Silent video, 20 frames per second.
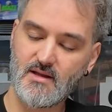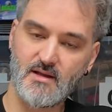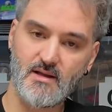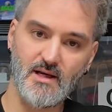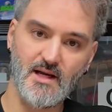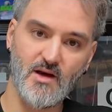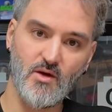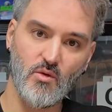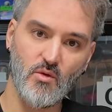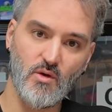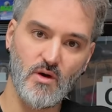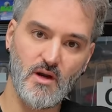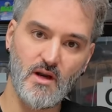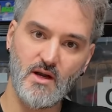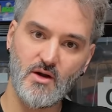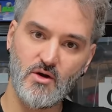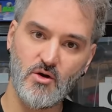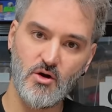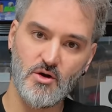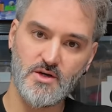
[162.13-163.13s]
little
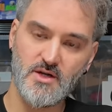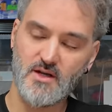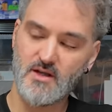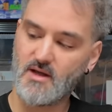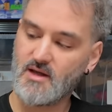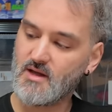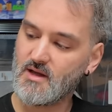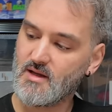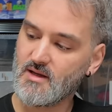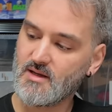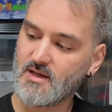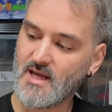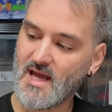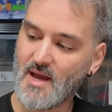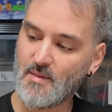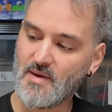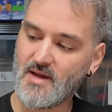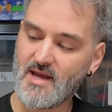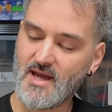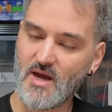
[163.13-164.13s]
hood
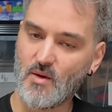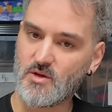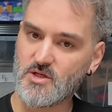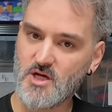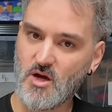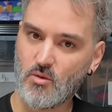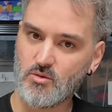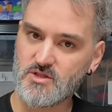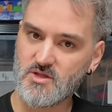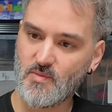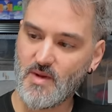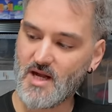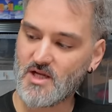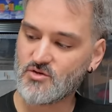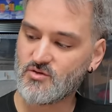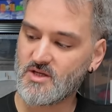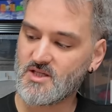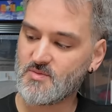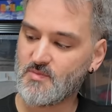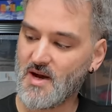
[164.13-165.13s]
cap here, which holds the
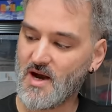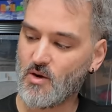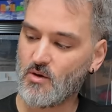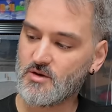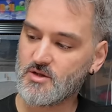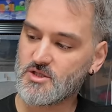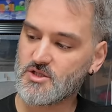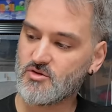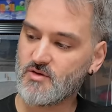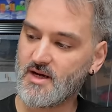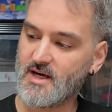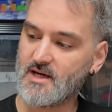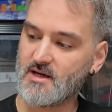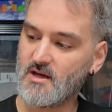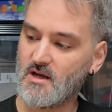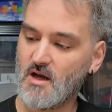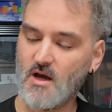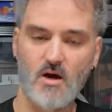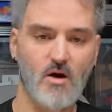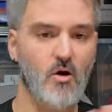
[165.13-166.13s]
battery to power the screen.